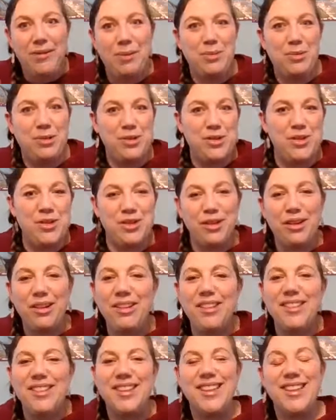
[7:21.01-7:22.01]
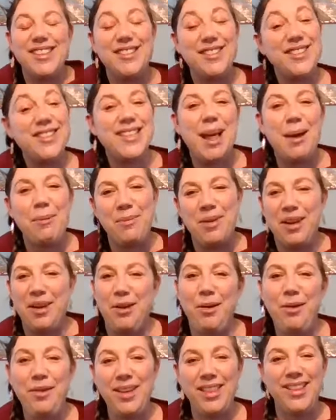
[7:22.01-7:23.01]
I'm not sure. Just let me
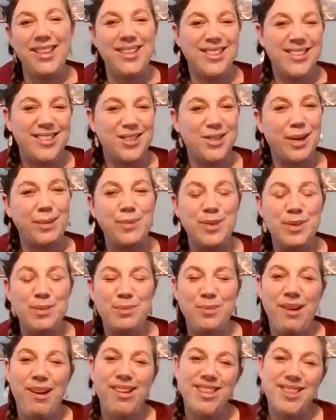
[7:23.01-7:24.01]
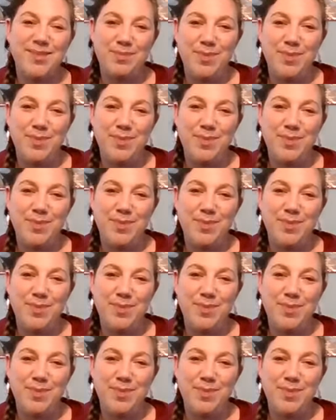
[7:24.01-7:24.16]
know in the description box.